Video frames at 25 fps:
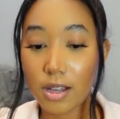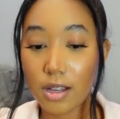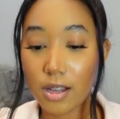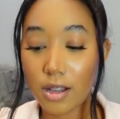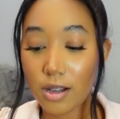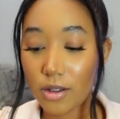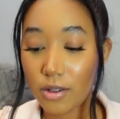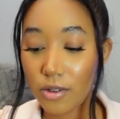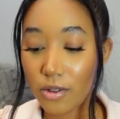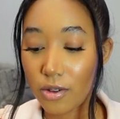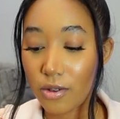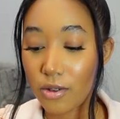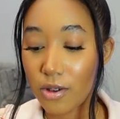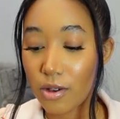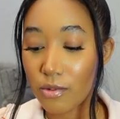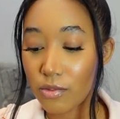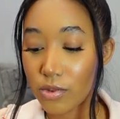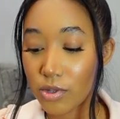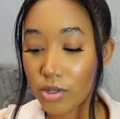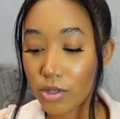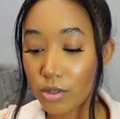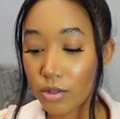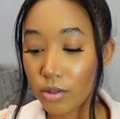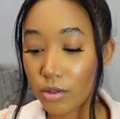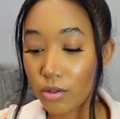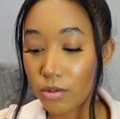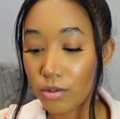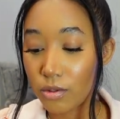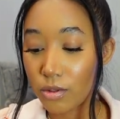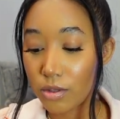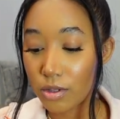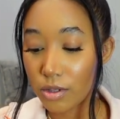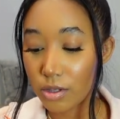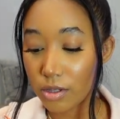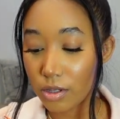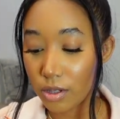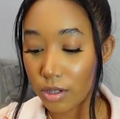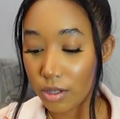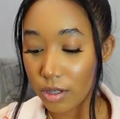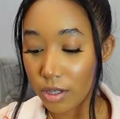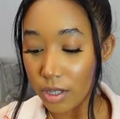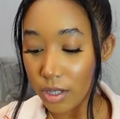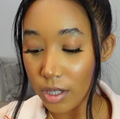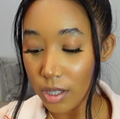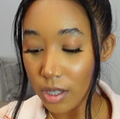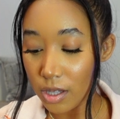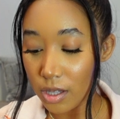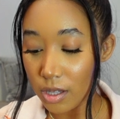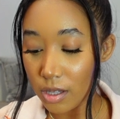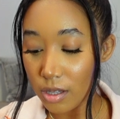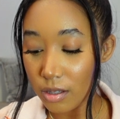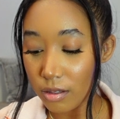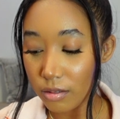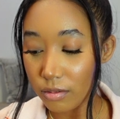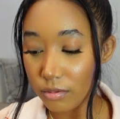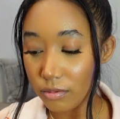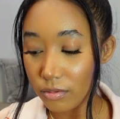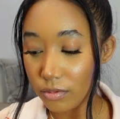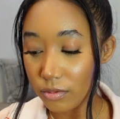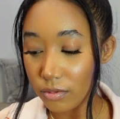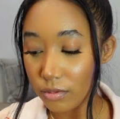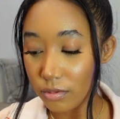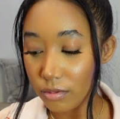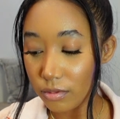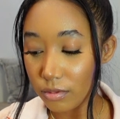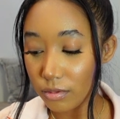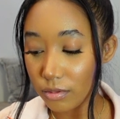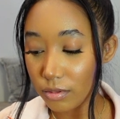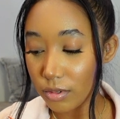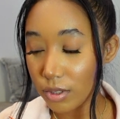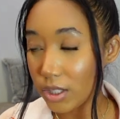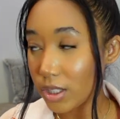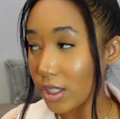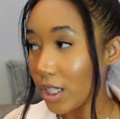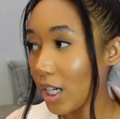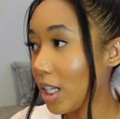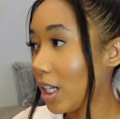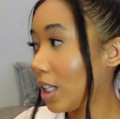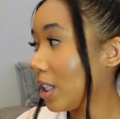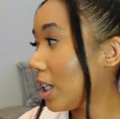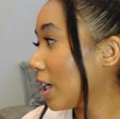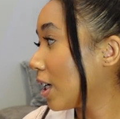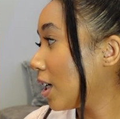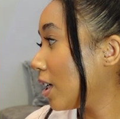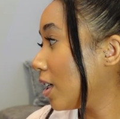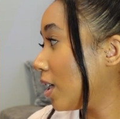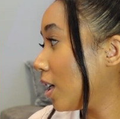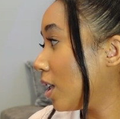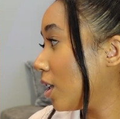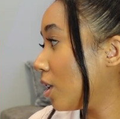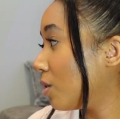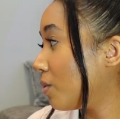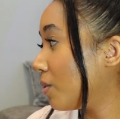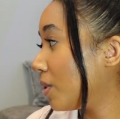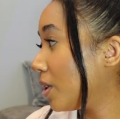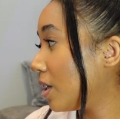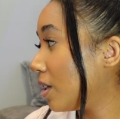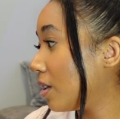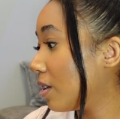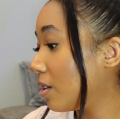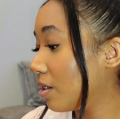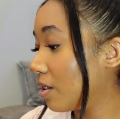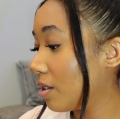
Oh, I'm so sorry. It's kind of like a yellowy.